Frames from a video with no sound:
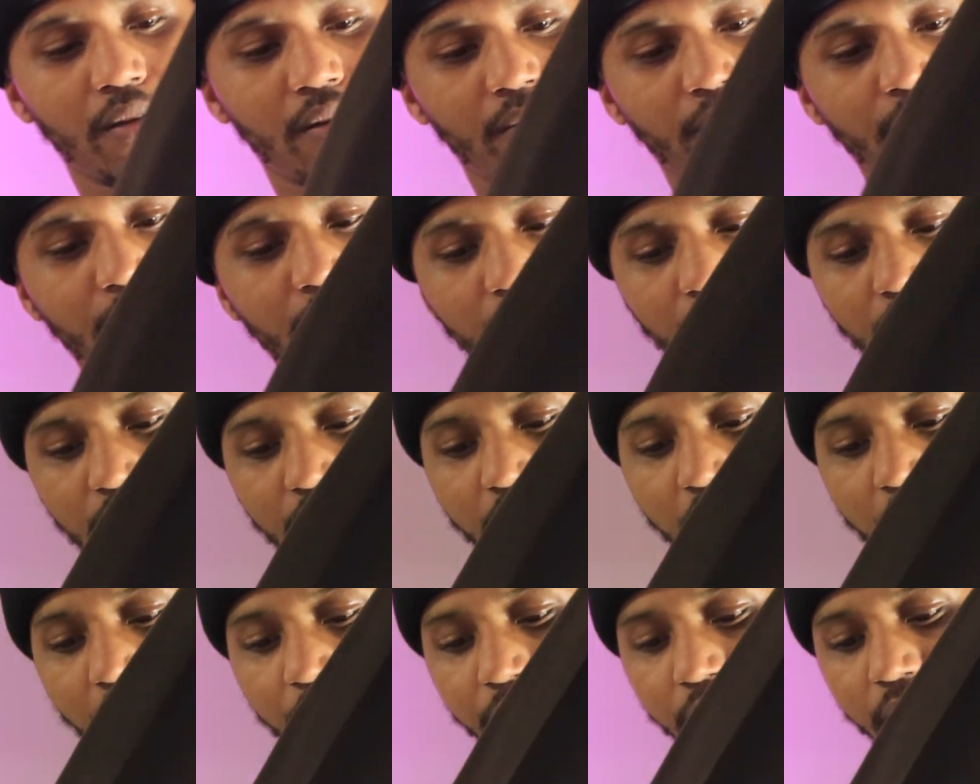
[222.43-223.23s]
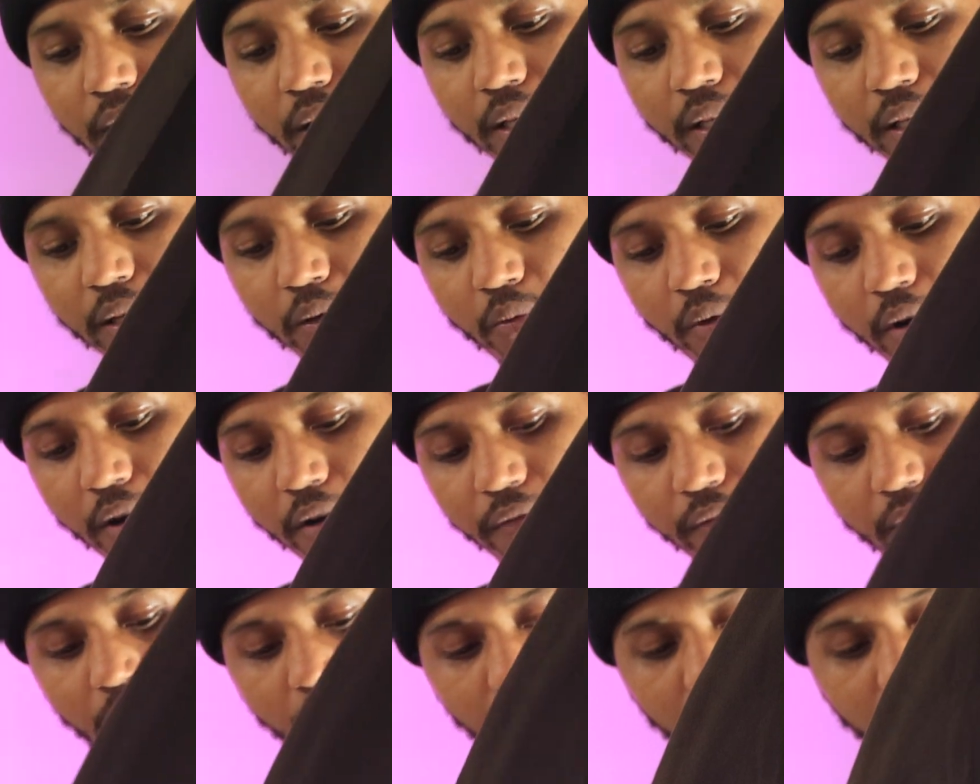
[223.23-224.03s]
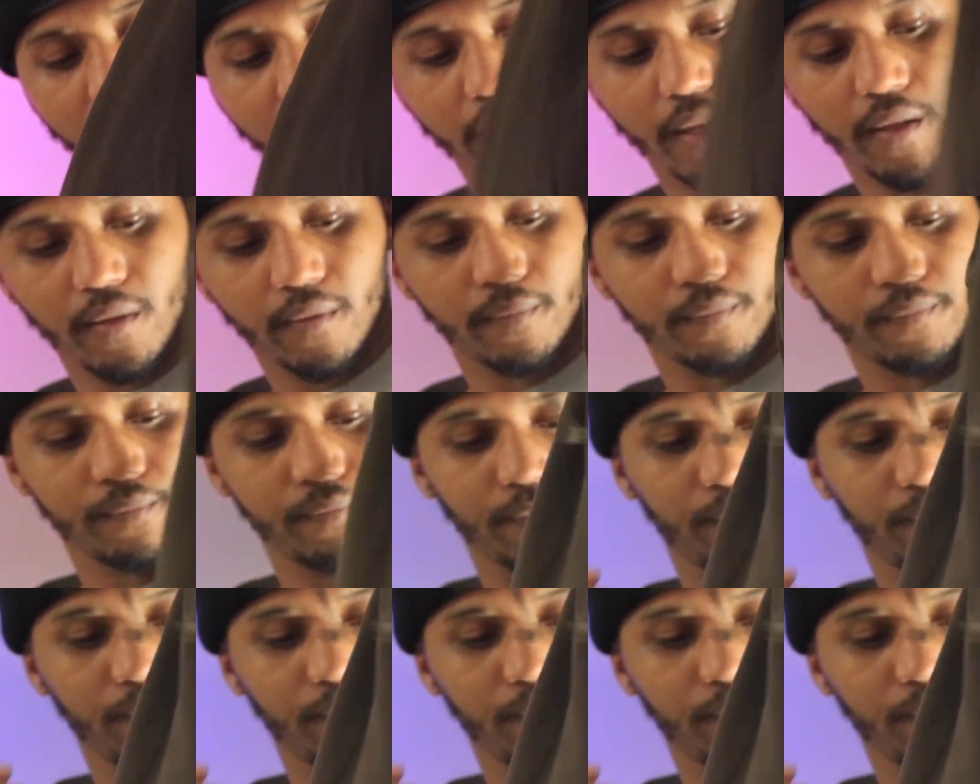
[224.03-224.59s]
But it's definitely worth the wait.